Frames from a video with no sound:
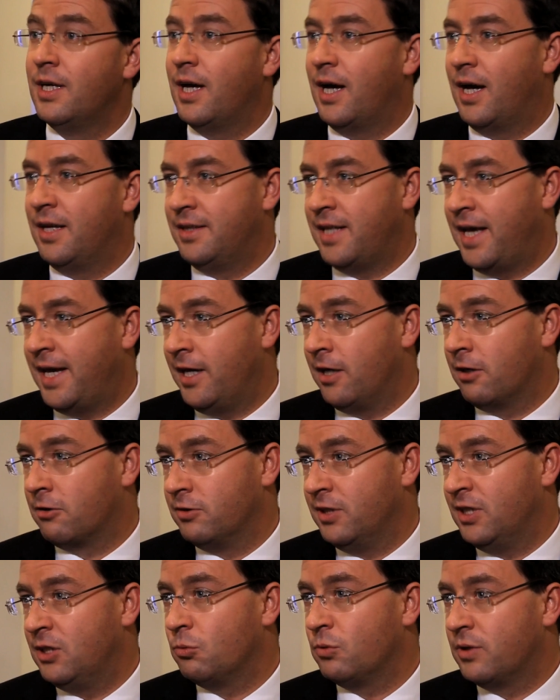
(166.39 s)
and they
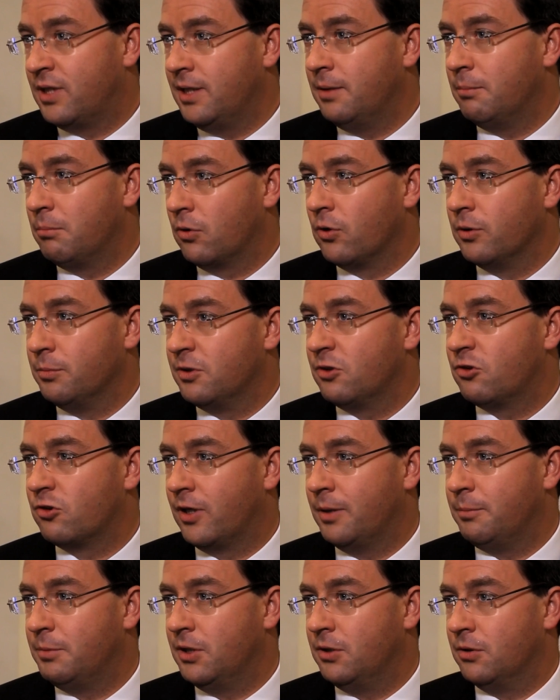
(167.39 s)
agreed with the Employment
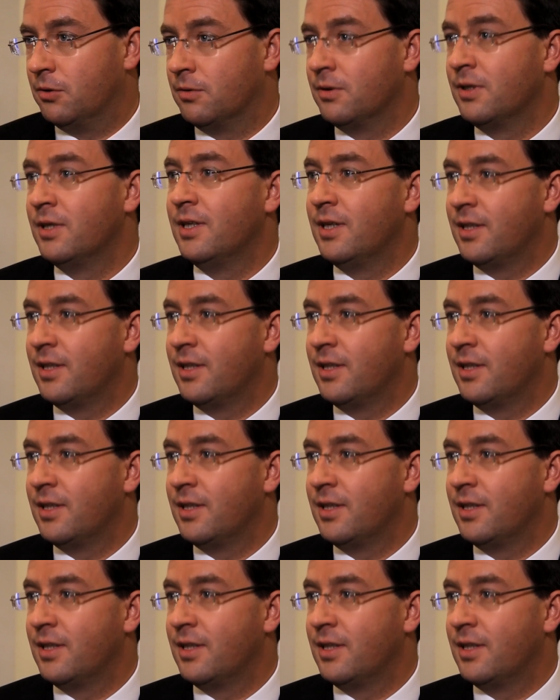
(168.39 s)
Tribunal.